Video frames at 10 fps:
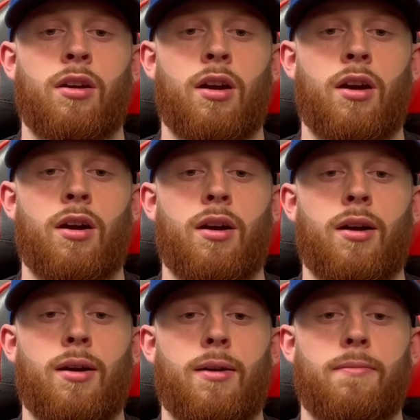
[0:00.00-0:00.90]

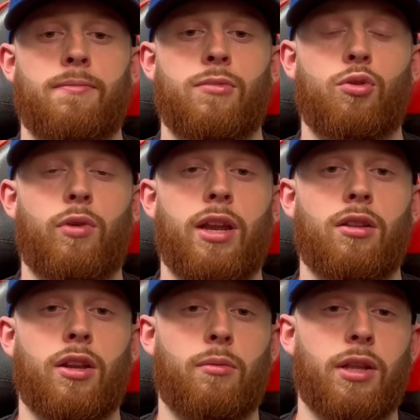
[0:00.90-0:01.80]
uh, to wait a
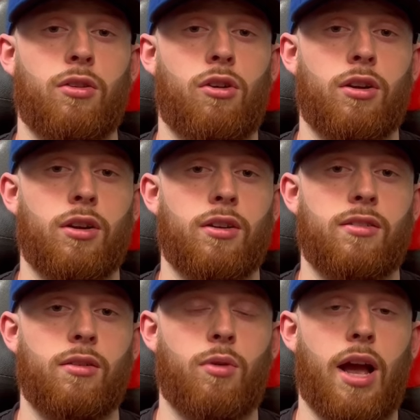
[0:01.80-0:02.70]
little bit longer to
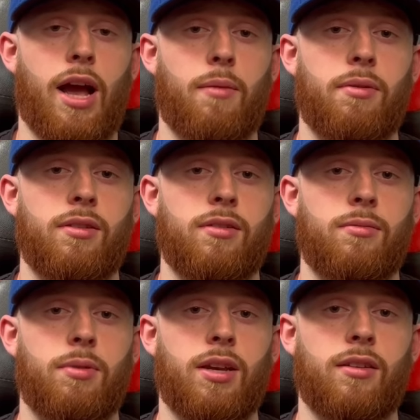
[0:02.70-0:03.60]
see what happens
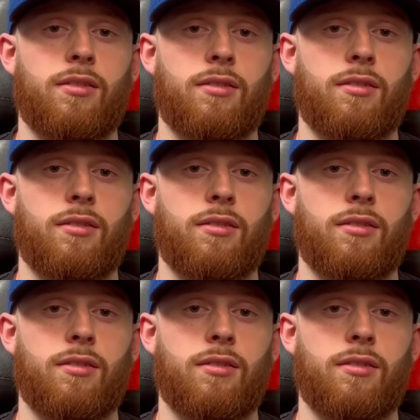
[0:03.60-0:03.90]
because it,